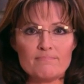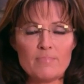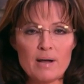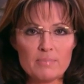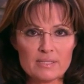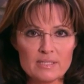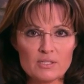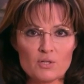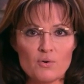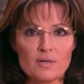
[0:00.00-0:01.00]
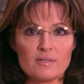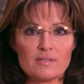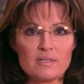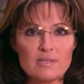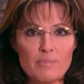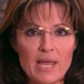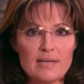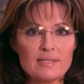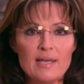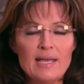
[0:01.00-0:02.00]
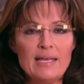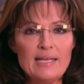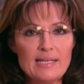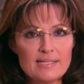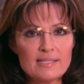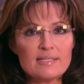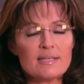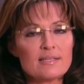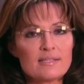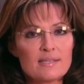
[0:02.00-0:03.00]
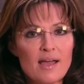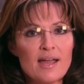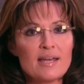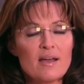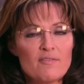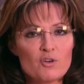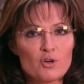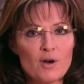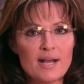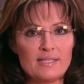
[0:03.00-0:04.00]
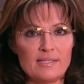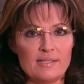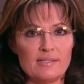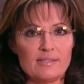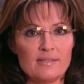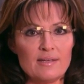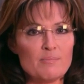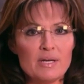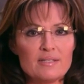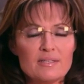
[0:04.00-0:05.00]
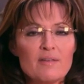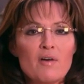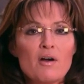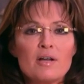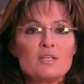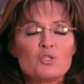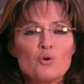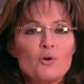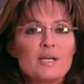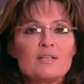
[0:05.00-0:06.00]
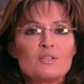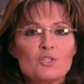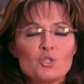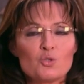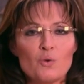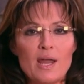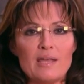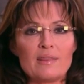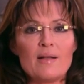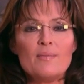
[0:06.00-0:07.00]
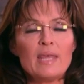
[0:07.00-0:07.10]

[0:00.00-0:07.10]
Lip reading: Public discourse and debate isn't a sign of crisis, but of our enduring strength.